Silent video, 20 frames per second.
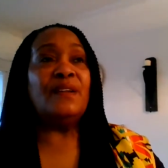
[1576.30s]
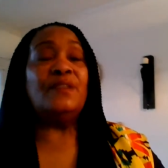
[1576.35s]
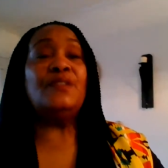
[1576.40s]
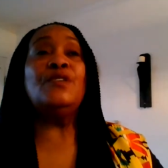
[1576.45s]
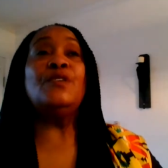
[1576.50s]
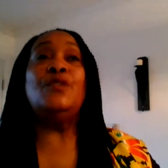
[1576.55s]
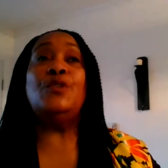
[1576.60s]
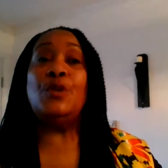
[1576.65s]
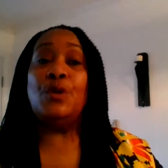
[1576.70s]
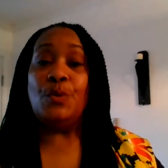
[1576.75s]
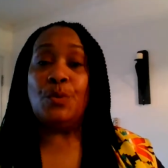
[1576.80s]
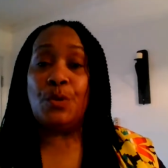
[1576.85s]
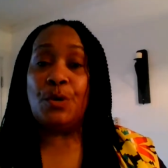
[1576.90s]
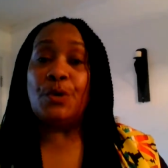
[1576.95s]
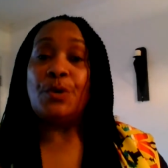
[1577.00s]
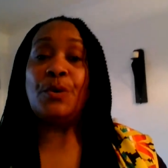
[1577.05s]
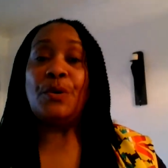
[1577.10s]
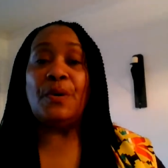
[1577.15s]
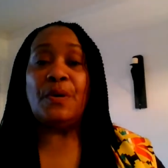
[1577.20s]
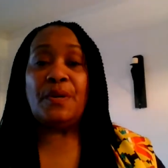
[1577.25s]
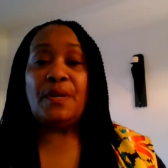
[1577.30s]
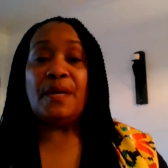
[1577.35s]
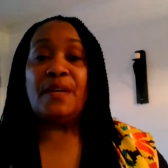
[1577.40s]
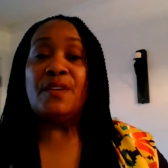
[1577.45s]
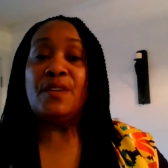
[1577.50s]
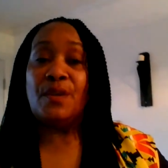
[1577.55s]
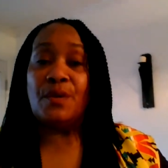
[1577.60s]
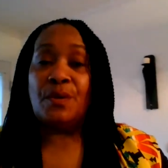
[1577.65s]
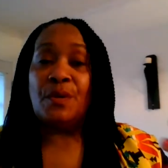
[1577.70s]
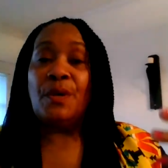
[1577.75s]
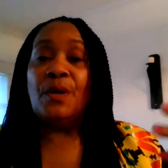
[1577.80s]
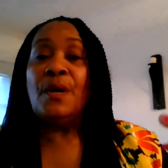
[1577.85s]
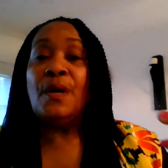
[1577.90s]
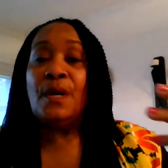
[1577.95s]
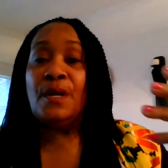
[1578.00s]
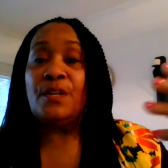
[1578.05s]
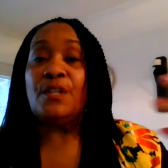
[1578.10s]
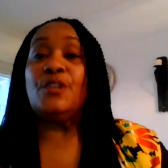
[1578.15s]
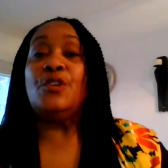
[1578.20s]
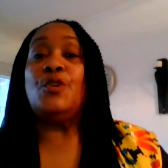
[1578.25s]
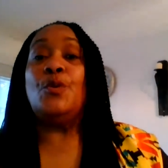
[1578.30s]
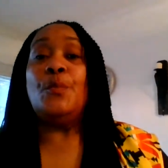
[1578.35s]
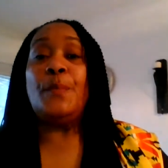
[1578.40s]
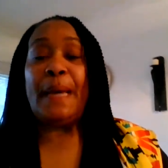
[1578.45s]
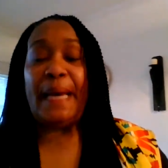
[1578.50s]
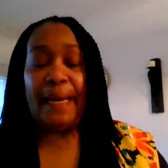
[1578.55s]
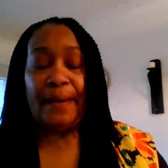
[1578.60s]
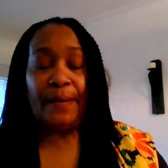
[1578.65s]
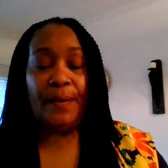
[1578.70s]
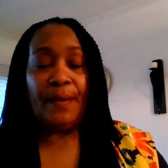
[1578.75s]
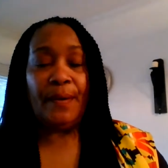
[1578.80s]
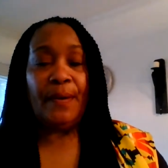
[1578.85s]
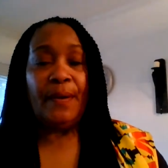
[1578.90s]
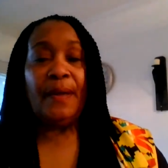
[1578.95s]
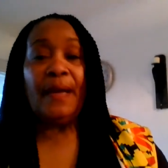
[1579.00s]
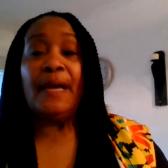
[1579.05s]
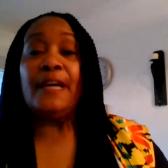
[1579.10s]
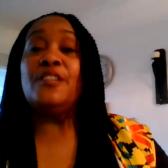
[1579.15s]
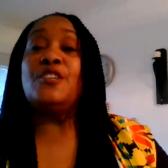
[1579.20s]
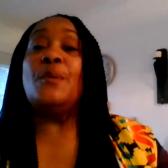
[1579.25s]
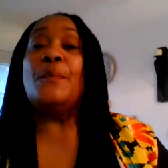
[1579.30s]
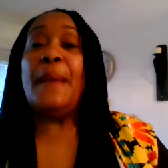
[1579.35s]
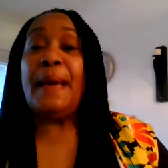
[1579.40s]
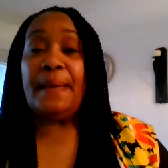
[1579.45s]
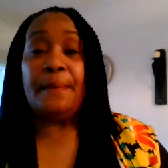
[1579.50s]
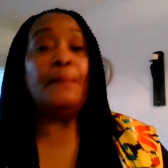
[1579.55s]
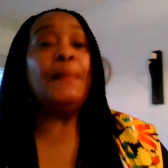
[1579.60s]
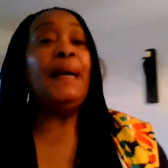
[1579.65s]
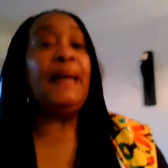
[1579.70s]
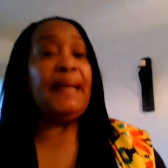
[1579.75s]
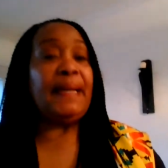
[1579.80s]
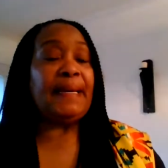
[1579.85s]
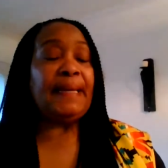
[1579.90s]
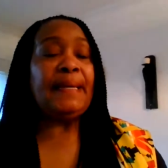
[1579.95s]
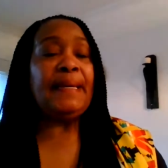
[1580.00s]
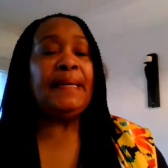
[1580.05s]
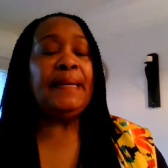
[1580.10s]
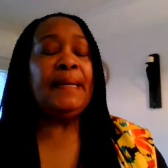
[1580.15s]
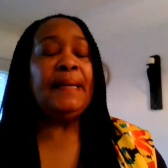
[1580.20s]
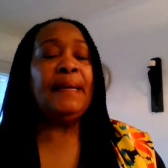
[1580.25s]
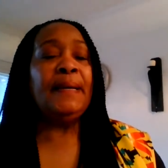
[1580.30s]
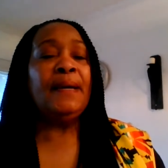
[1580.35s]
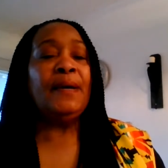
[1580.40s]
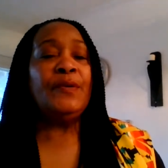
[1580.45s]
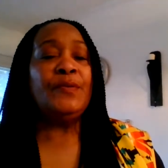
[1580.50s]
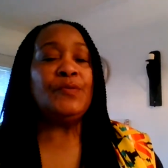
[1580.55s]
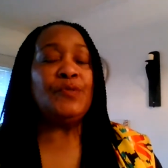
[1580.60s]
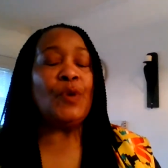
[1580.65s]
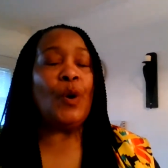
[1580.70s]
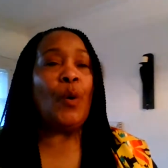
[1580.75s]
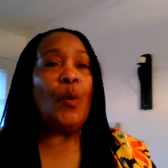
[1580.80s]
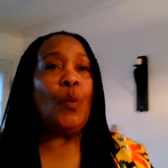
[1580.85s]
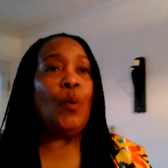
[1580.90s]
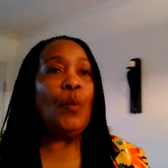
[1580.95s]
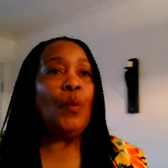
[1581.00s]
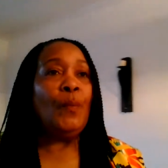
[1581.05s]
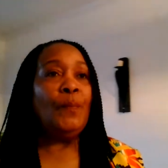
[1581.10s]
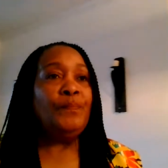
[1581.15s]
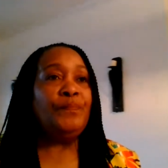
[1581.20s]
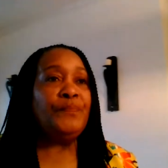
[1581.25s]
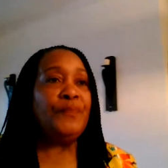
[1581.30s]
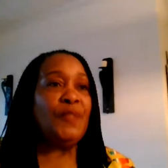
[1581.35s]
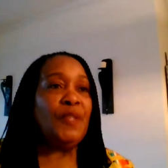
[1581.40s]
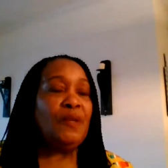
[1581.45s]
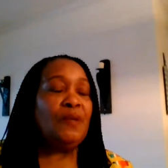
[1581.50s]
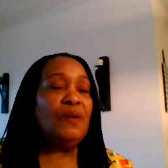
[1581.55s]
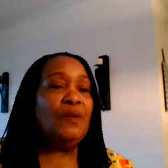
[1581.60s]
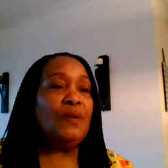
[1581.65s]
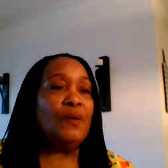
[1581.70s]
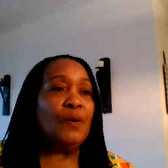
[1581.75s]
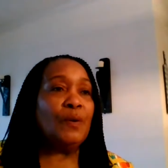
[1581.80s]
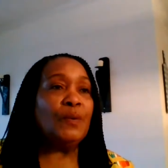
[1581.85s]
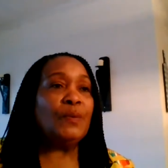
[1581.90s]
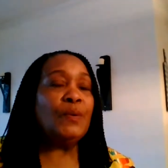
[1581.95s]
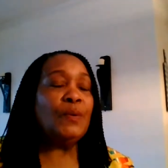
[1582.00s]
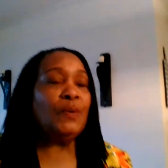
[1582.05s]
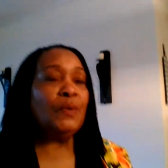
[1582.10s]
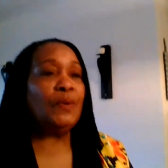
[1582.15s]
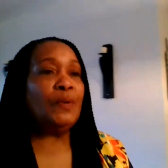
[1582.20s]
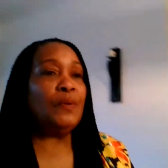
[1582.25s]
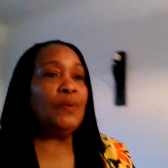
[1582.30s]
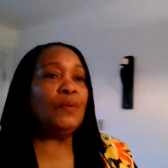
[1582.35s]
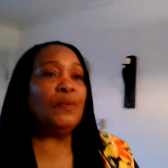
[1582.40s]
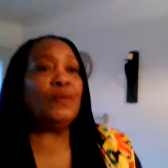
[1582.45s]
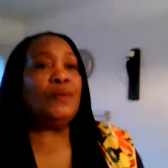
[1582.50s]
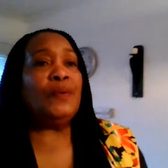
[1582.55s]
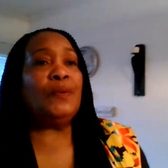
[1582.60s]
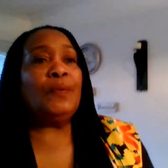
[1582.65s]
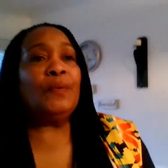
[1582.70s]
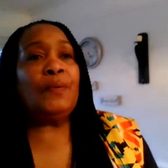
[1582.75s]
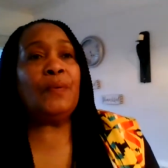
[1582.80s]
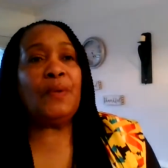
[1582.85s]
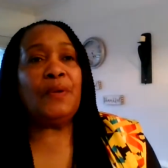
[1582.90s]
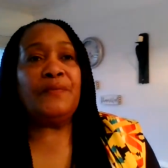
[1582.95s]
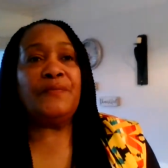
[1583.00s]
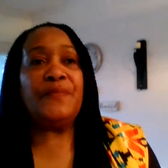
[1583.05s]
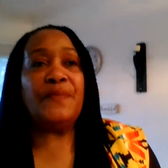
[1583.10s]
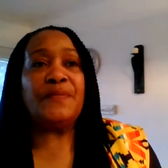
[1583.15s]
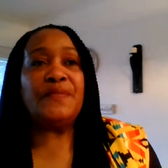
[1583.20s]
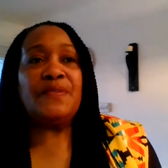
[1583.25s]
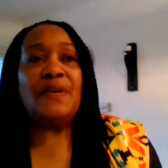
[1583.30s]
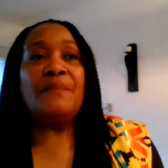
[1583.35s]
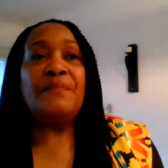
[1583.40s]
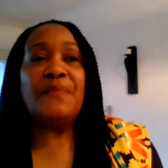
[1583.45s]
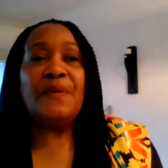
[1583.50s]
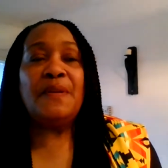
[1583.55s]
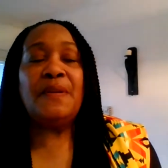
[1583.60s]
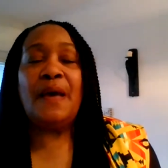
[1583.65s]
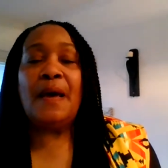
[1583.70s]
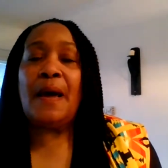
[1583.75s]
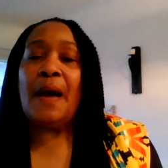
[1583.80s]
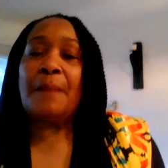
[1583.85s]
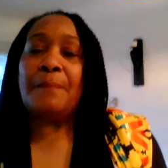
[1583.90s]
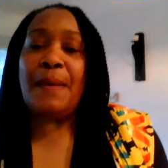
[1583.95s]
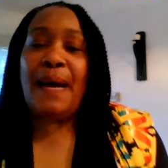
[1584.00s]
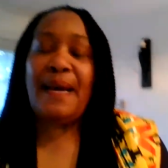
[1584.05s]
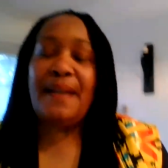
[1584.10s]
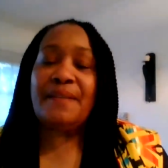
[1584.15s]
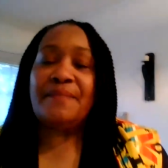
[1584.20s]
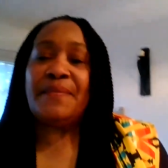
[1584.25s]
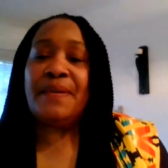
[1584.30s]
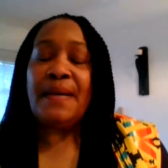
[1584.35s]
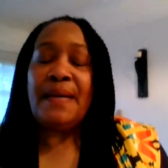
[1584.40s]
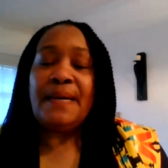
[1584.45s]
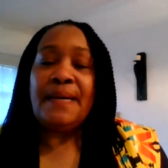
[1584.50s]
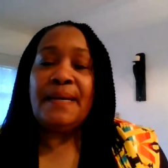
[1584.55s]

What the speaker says: to do good and to do better and to make money. So, if it's something that I might have